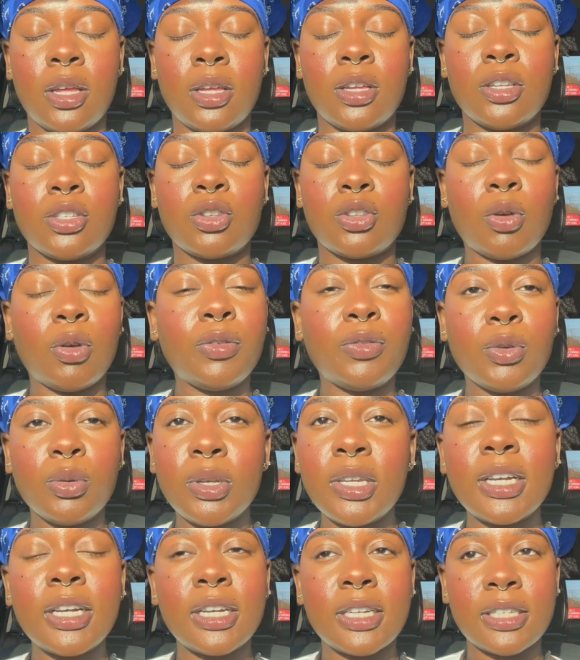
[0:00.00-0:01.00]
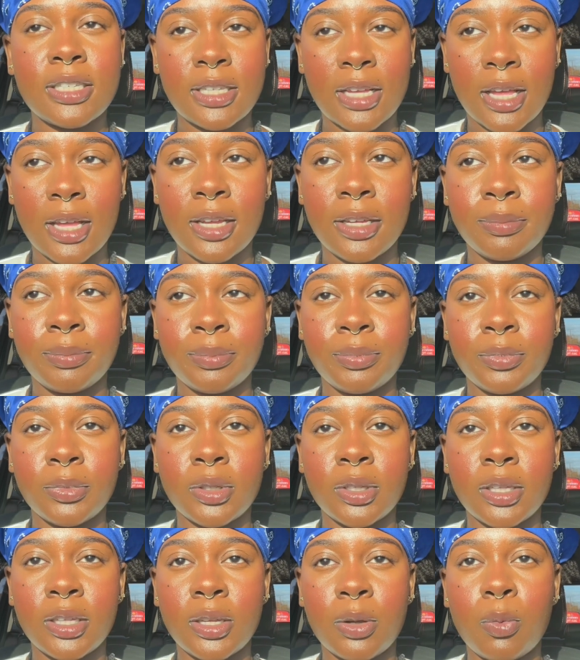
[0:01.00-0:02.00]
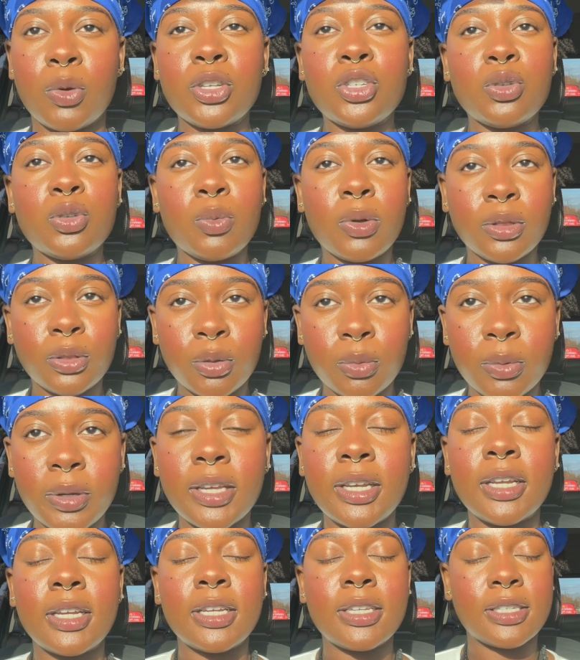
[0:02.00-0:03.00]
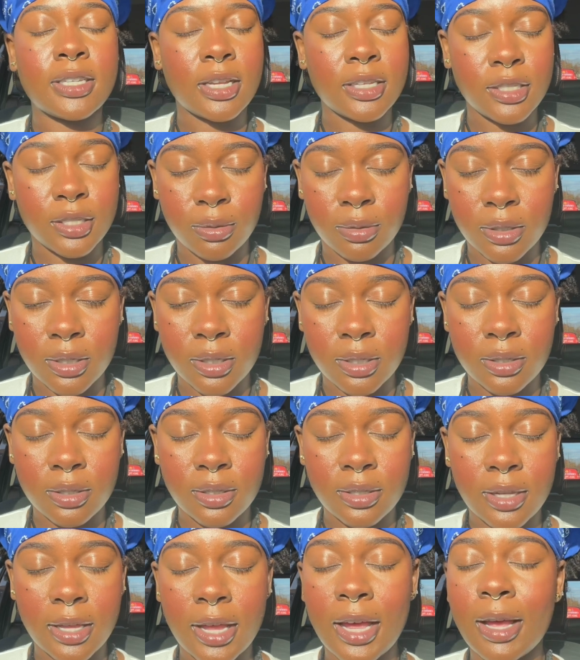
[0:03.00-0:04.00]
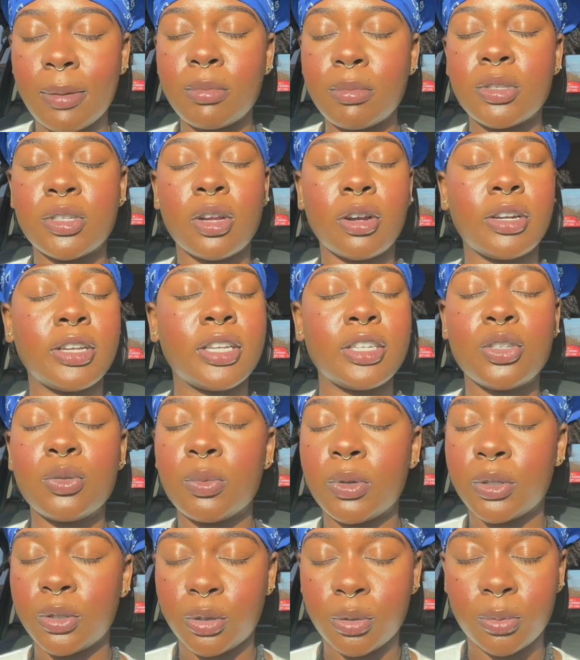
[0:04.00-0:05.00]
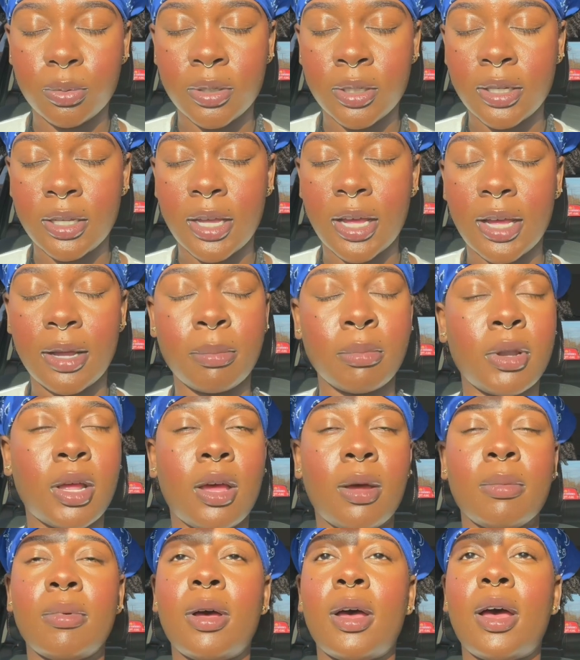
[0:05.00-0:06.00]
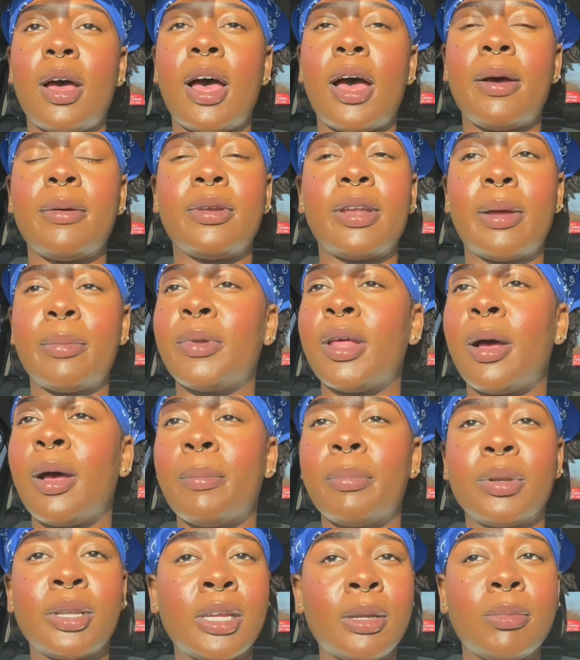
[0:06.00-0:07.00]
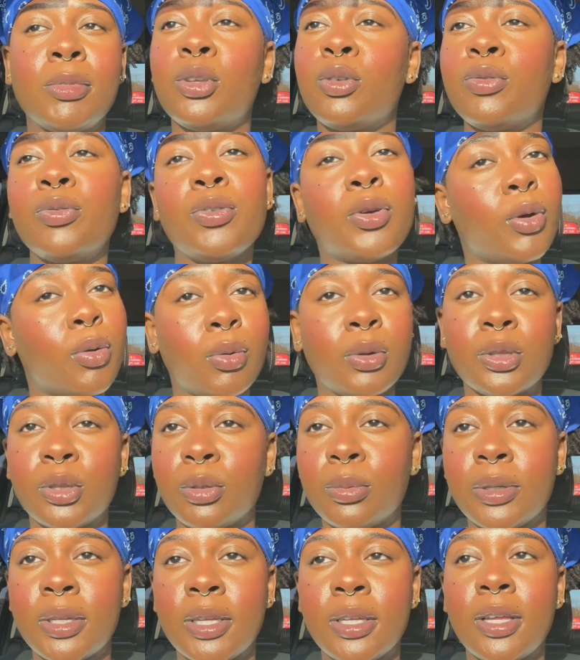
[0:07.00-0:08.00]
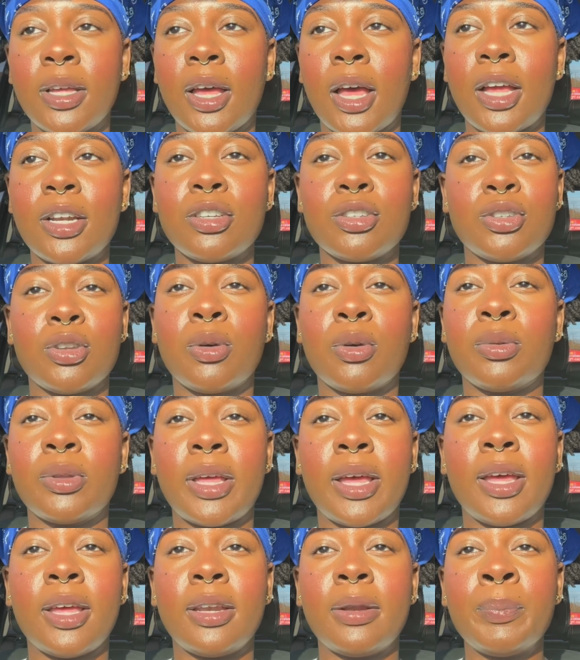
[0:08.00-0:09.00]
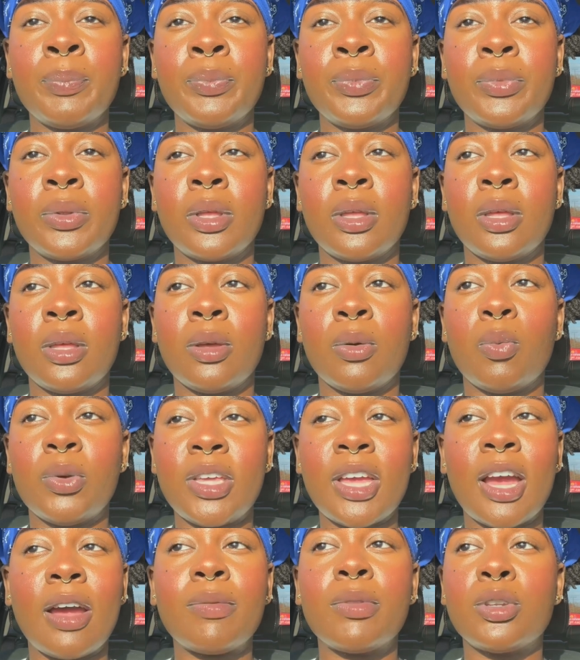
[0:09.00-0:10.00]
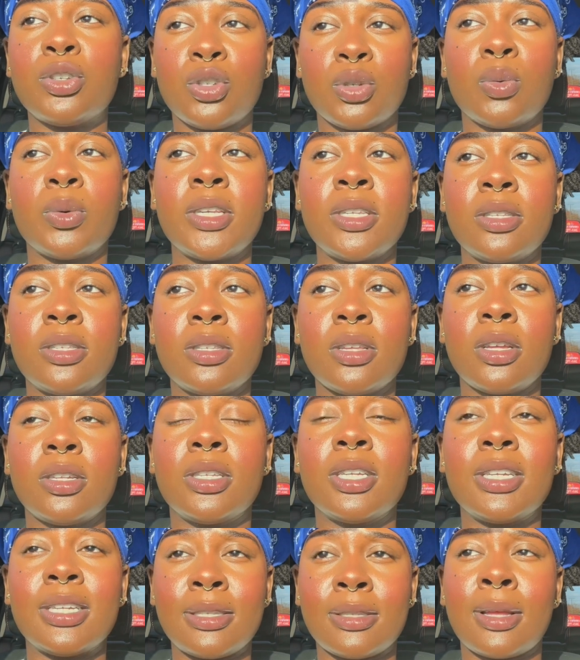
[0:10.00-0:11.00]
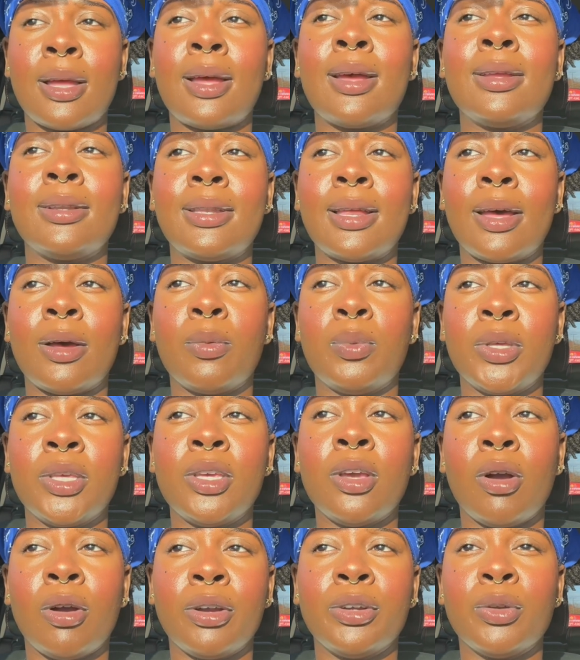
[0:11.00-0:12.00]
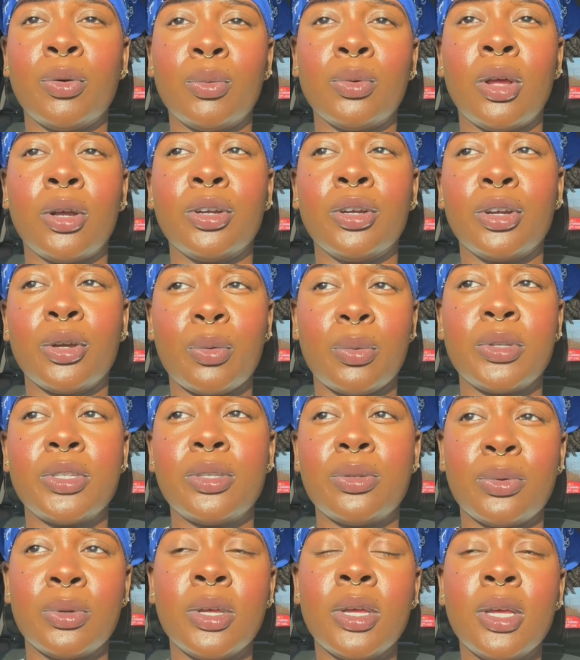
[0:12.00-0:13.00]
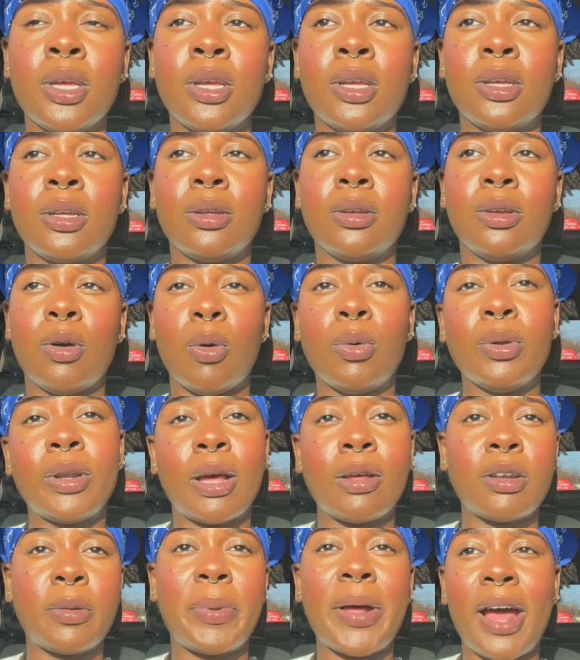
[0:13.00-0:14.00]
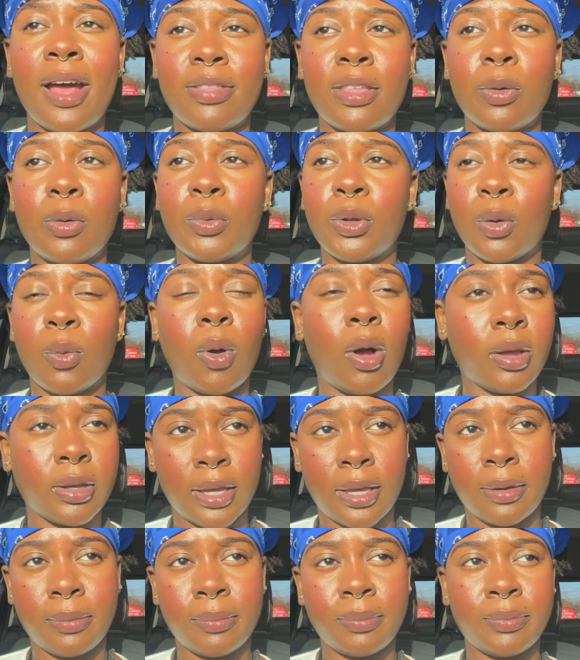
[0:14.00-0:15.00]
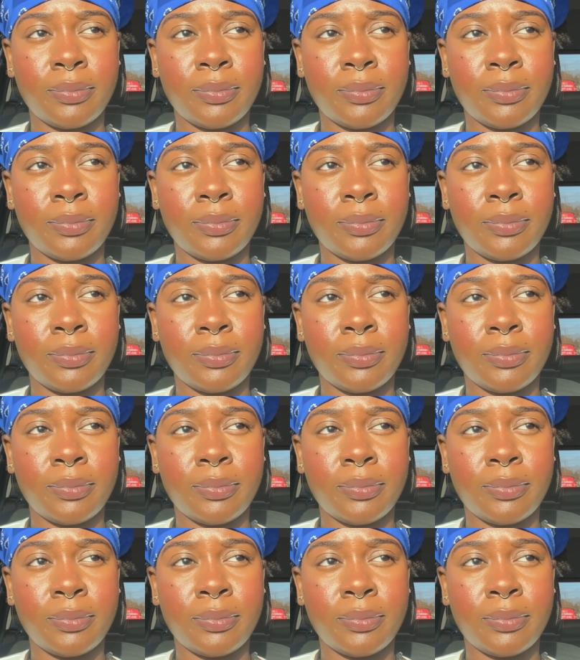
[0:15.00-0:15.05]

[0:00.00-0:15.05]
So if you needed a sign, what you went through, it is that serious. I'm sorry that you went through it. I'm not blaming you for going through it. I just know that we have the choice to decide that we are no longer going to go down the path that we are walking.